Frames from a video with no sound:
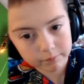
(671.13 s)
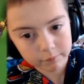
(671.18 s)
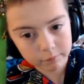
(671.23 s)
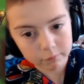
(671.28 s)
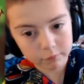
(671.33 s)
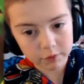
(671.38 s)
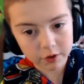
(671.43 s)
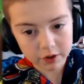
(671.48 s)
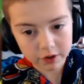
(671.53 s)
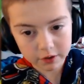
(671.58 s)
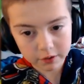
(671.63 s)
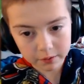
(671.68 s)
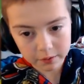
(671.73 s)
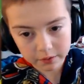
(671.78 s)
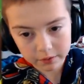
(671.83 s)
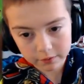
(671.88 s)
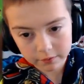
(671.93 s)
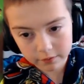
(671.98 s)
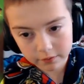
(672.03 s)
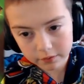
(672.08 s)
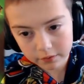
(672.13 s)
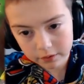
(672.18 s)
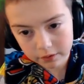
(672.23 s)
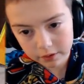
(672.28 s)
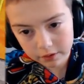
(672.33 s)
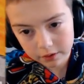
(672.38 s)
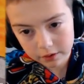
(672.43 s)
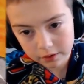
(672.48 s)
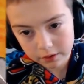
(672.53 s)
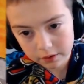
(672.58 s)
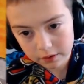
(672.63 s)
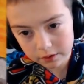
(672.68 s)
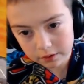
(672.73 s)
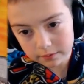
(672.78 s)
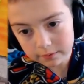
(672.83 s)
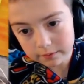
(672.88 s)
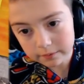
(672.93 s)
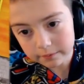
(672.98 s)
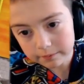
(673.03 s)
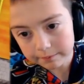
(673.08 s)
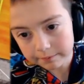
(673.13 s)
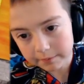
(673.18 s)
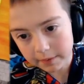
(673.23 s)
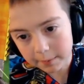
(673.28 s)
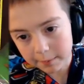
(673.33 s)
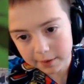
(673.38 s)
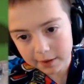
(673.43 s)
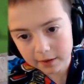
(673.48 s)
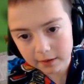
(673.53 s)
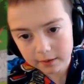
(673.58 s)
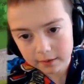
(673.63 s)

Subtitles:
I'm going through? Maybe?